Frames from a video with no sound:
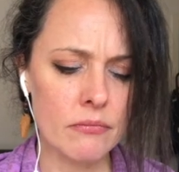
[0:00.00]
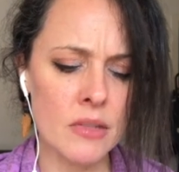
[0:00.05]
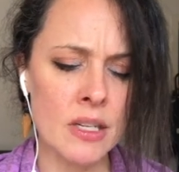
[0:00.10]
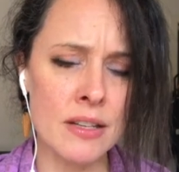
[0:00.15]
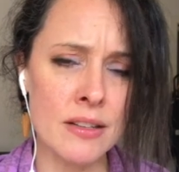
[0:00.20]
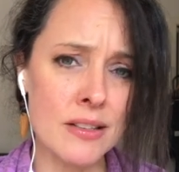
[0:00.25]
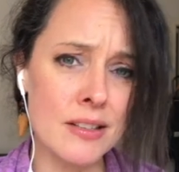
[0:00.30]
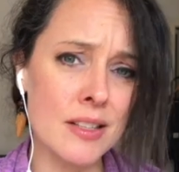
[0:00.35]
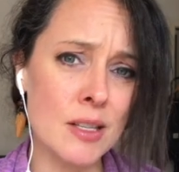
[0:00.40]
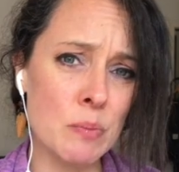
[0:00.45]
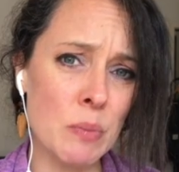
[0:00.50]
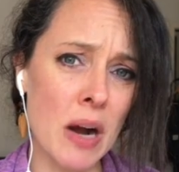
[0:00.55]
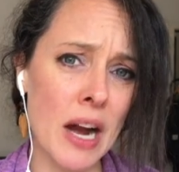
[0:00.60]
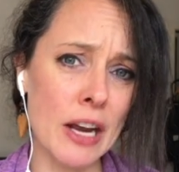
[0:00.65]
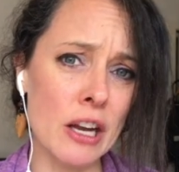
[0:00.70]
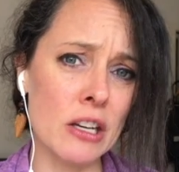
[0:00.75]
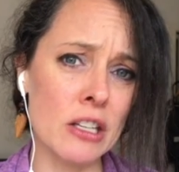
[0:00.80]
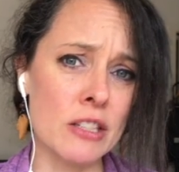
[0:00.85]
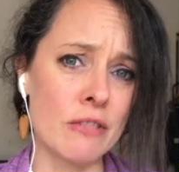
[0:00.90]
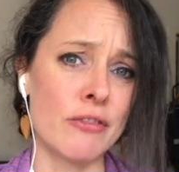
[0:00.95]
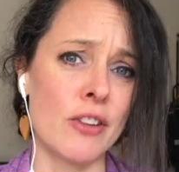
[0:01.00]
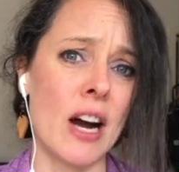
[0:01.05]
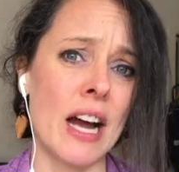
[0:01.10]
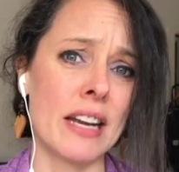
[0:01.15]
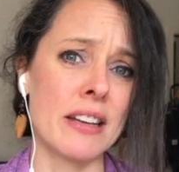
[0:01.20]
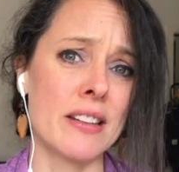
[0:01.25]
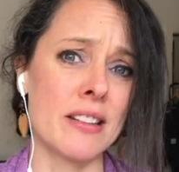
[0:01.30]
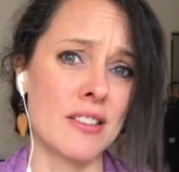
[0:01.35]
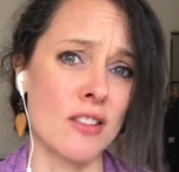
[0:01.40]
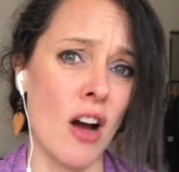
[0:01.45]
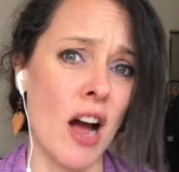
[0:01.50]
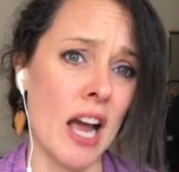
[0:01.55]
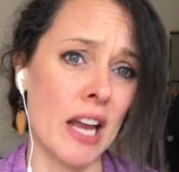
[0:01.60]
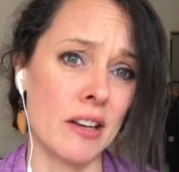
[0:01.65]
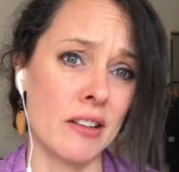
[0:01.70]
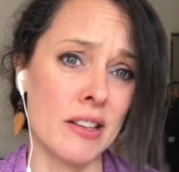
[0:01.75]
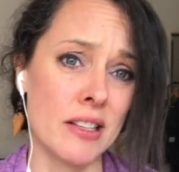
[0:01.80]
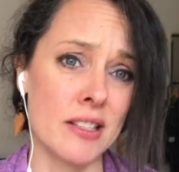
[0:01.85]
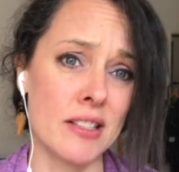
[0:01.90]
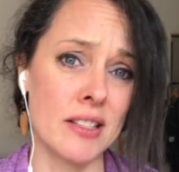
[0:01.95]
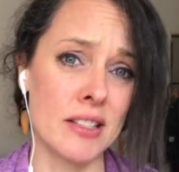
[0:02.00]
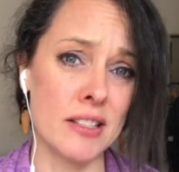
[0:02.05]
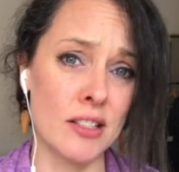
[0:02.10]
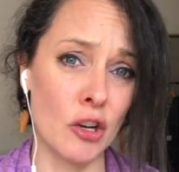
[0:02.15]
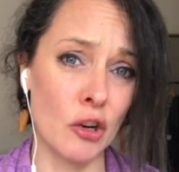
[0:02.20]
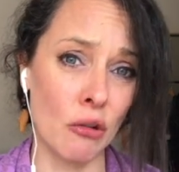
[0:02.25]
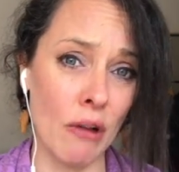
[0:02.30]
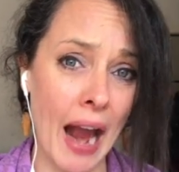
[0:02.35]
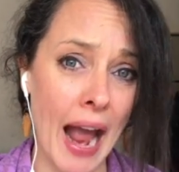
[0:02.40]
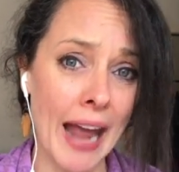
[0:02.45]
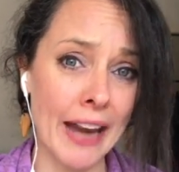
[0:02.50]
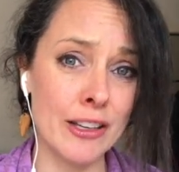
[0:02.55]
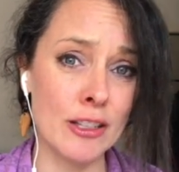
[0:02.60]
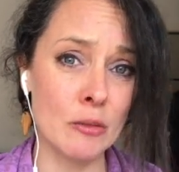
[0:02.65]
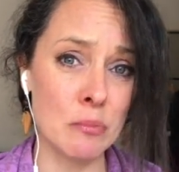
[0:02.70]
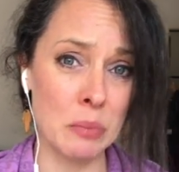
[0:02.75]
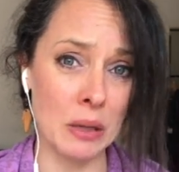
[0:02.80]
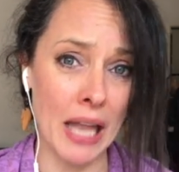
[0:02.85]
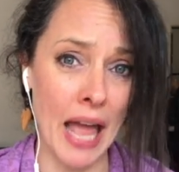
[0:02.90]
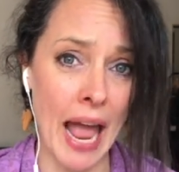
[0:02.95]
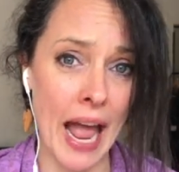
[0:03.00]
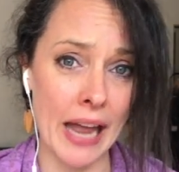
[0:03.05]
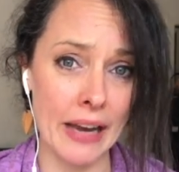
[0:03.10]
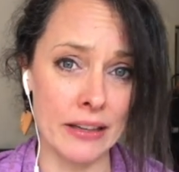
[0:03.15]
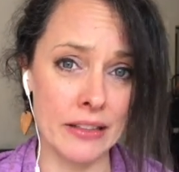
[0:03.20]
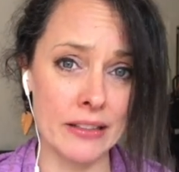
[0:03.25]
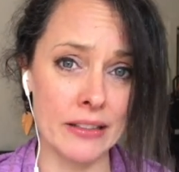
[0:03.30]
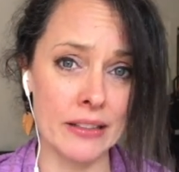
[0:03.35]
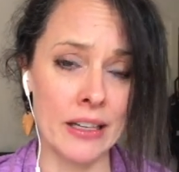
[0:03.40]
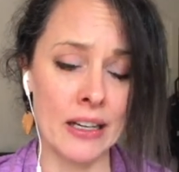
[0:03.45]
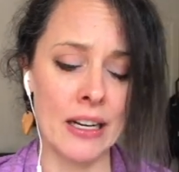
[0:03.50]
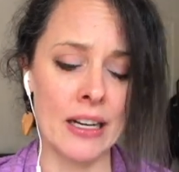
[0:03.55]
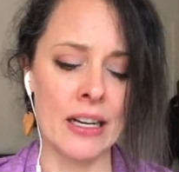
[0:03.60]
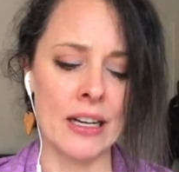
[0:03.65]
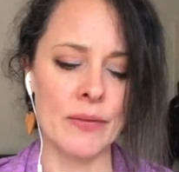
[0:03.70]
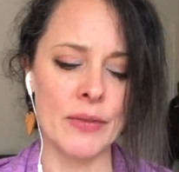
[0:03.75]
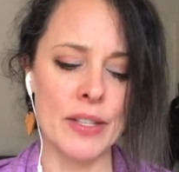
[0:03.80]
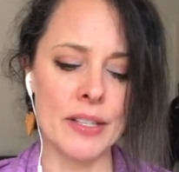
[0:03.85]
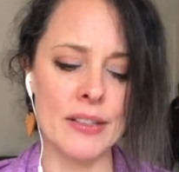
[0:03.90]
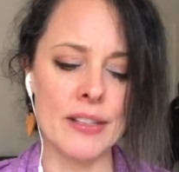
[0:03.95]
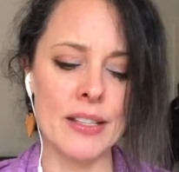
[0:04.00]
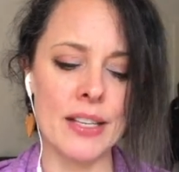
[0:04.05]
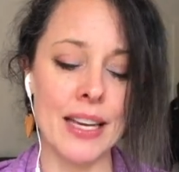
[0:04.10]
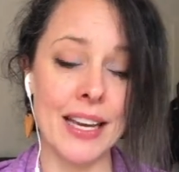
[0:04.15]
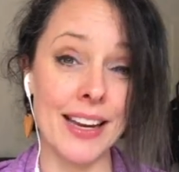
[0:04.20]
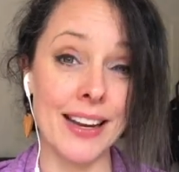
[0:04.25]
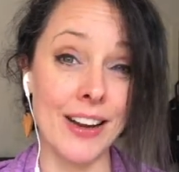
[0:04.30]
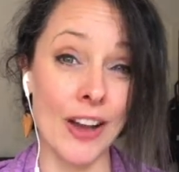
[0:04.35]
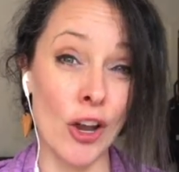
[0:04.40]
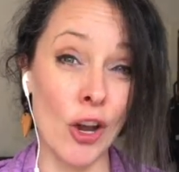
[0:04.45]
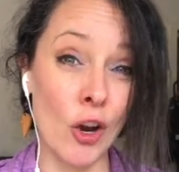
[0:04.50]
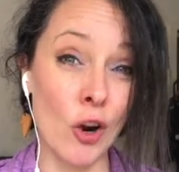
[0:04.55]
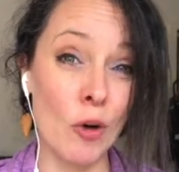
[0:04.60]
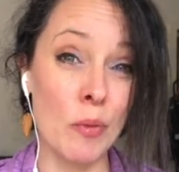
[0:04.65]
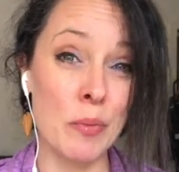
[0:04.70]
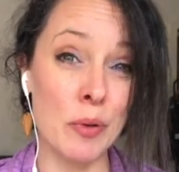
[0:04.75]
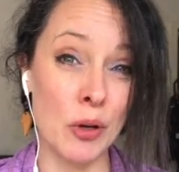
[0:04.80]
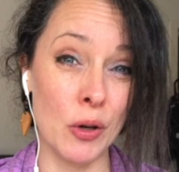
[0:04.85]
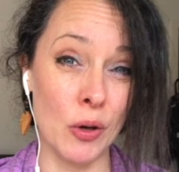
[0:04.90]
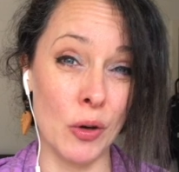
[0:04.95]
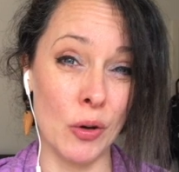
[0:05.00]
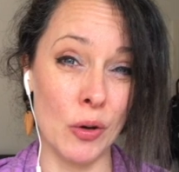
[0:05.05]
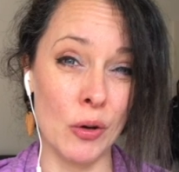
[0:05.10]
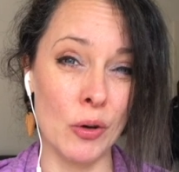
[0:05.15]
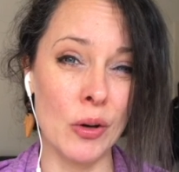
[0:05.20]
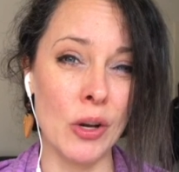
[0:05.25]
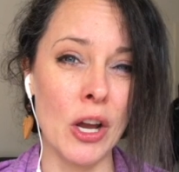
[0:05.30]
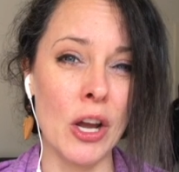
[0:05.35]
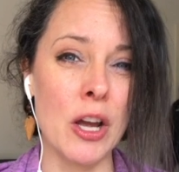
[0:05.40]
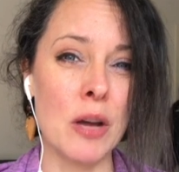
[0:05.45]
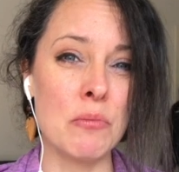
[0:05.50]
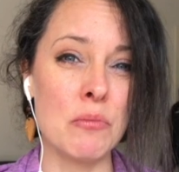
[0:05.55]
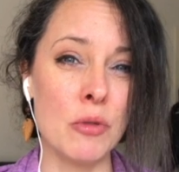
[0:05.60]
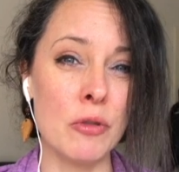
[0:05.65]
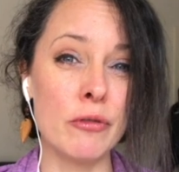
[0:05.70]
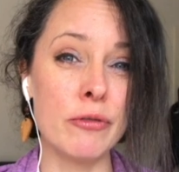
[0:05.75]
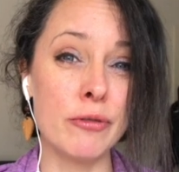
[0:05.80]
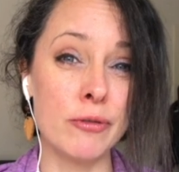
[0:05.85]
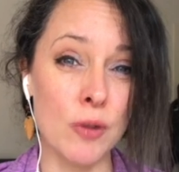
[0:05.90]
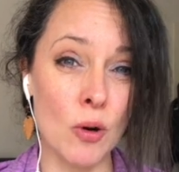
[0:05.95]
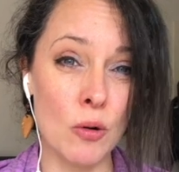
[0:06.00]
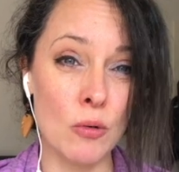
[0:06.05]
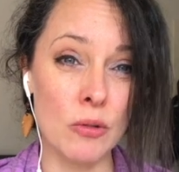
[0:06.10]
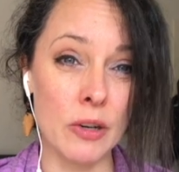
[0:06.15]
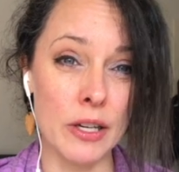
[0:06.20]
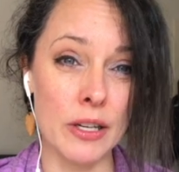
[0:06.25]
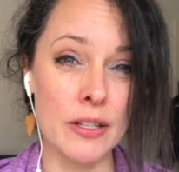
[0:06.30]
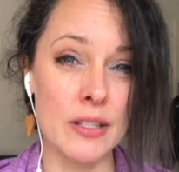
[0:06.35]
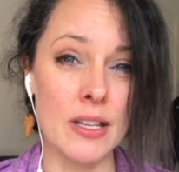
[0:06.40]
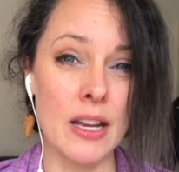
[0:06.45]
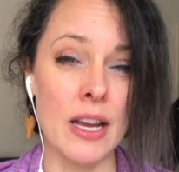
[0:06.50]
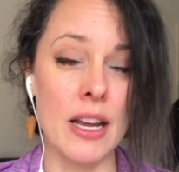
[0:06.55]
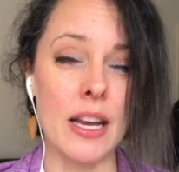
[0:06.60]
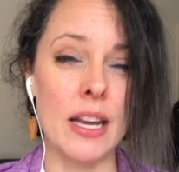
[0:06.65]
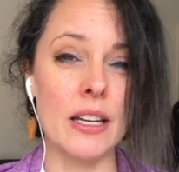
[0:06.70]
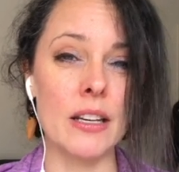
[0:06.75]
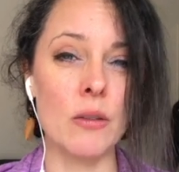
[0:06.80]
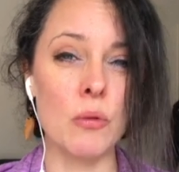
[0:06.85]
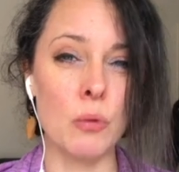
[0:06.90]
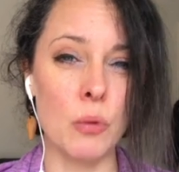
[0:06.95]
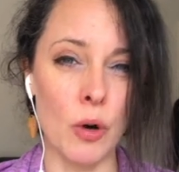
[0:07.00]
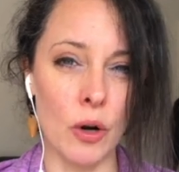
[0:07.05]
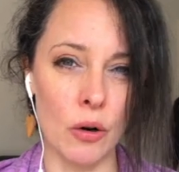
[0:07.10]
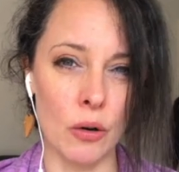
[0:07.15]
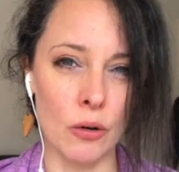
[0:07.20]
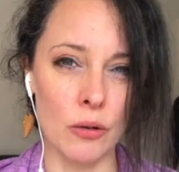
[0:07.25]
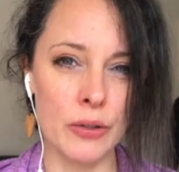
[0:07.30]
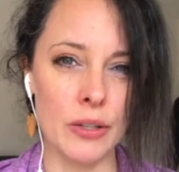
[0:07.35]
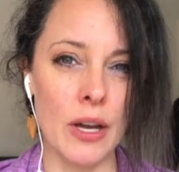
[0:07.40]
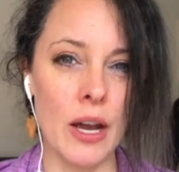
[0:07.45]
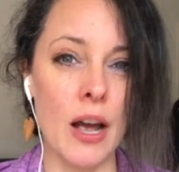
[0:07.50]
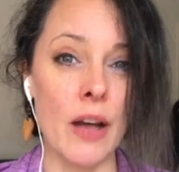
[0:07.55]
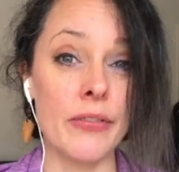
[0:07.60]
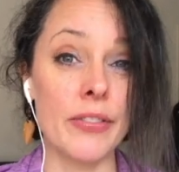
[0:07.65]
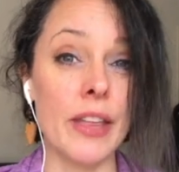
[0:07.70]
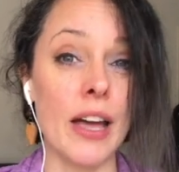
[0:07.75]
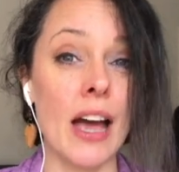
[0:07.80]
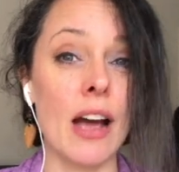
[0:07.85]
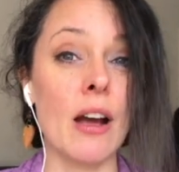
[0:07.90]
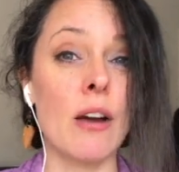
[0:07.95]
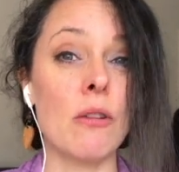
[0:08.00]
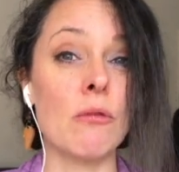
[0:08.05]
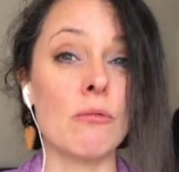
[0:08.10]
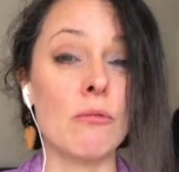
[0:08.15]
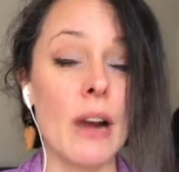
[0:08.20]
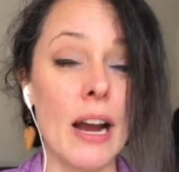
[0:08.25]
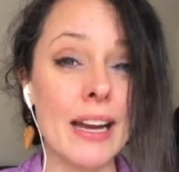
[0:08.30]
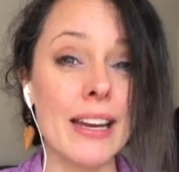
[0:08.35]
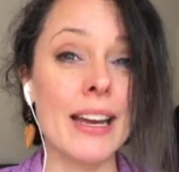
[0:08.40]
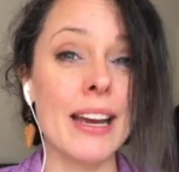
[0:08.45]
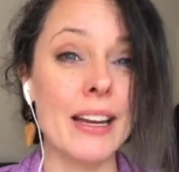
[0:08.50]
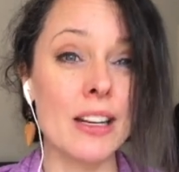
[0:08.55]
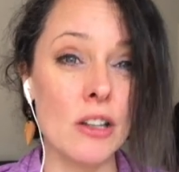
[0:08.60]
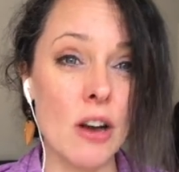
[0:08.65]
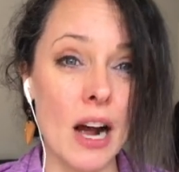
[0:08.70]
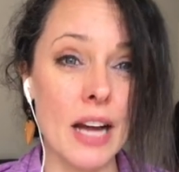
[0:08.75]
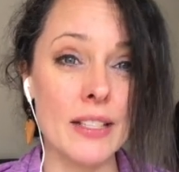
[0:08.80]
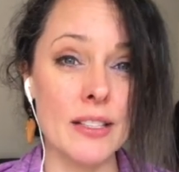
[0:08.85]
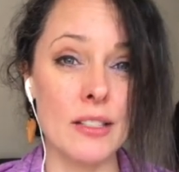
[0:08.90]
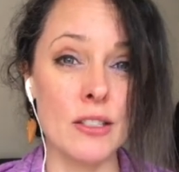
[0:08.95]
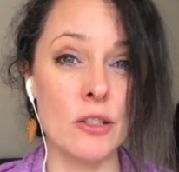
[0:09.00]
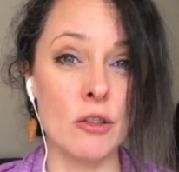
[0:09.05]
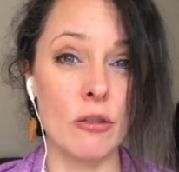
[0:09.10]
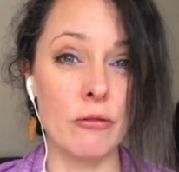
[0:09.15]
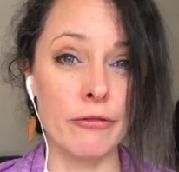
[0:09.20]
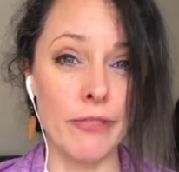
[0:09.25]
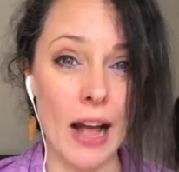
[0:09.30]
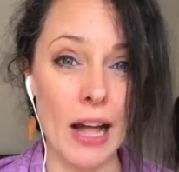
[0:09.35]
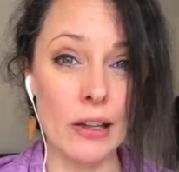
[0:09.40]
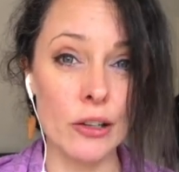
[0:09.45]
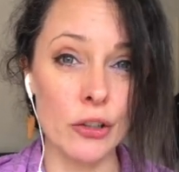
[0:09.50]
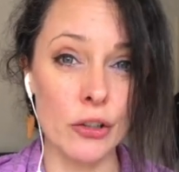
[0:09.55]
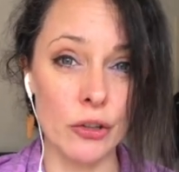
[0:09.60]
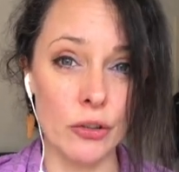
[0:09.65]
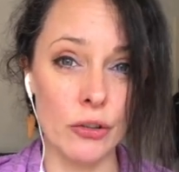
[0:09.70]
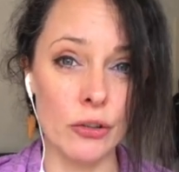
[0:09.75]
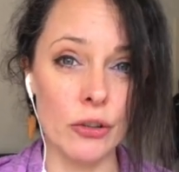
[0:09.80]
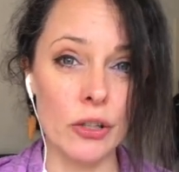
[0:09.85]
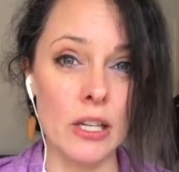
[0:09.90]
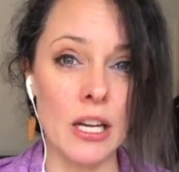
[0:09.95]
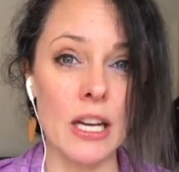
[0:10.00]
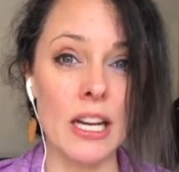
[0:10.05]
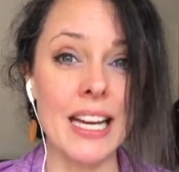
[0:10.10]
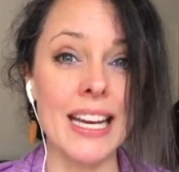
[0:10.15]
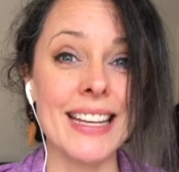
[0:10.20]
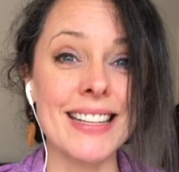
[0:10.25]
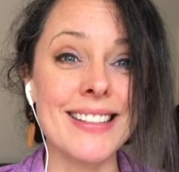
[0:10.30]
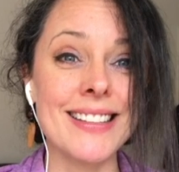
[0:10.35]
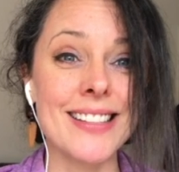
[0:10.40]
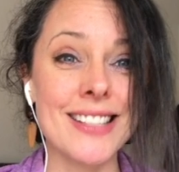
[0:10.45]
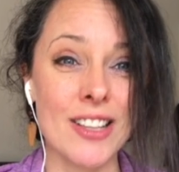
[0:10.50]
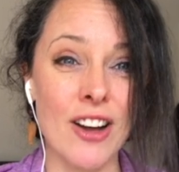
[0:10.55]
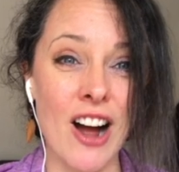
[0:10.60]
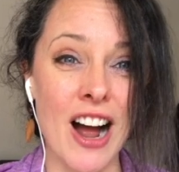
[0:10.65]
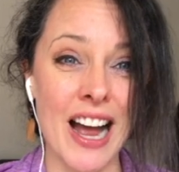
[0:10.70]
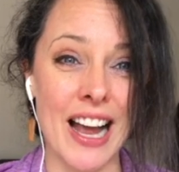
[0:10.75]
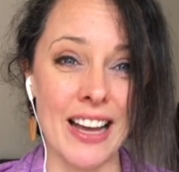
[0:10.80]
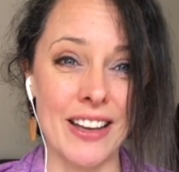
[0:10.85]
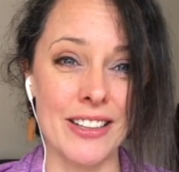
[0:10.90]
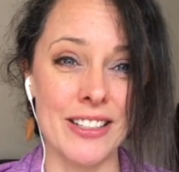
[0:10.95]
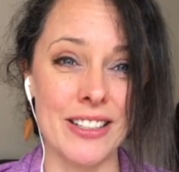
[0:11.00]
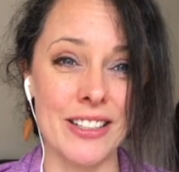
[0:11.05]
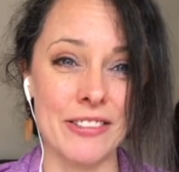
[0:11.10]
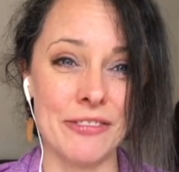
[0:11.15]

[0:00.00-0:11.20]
This is by divine design. This is a grand plan. This is here to help you move forwards in a world that recognizes your value inside.